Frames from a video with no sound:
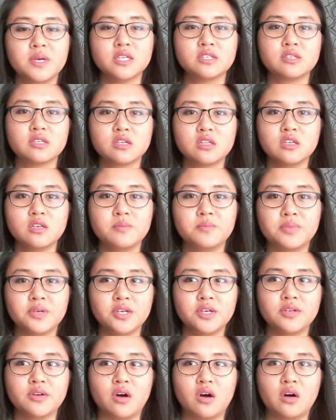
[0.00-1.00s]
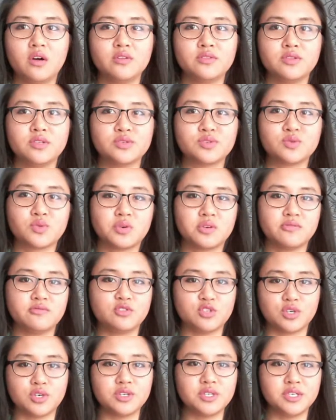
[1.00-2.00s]
basically been on this sort of
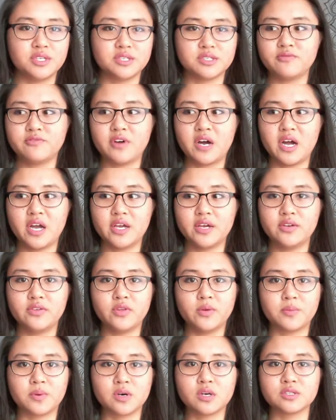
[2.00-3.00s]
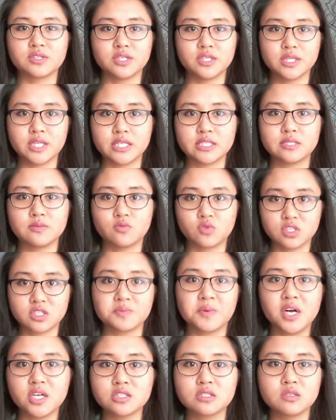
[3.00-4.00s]
journey to find the person that's
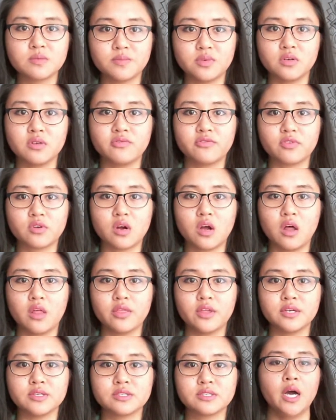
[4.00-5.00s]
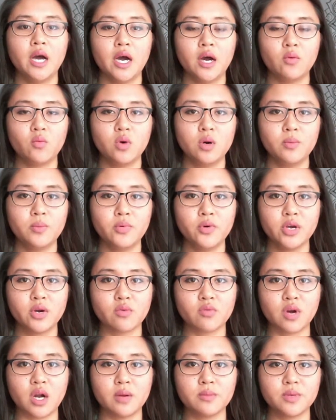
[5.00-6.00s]
responsible for all this. At one point,
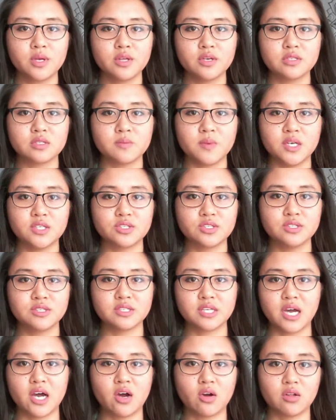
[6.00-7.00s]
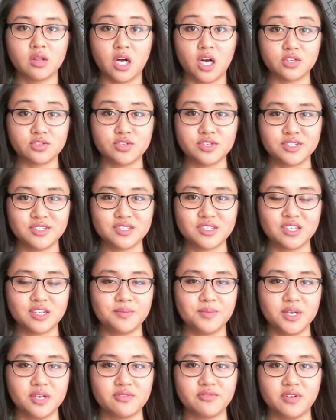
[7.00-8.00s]
Romulus mentions how Glosric is going to
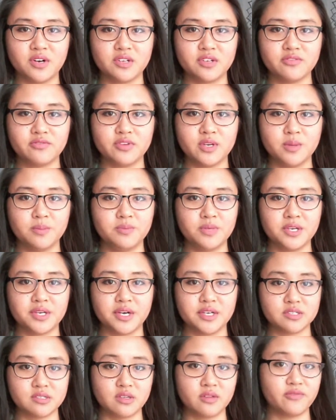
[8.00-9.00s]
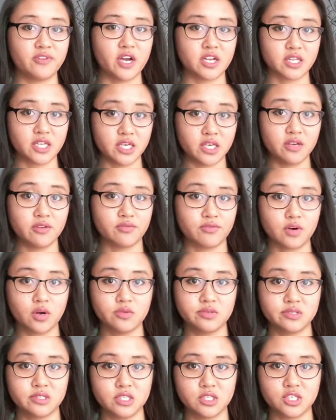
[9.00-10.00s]
make fun of him because of the fact that he
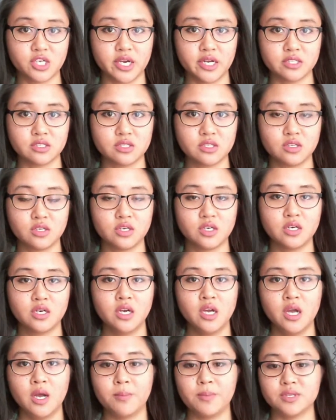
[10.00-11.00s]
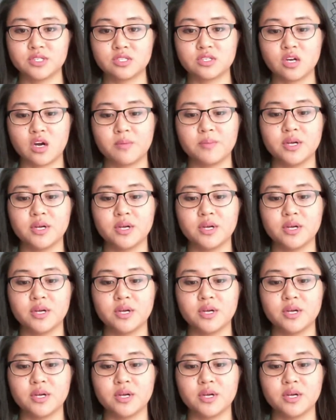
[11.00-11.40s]
froze the Chancellor, but Star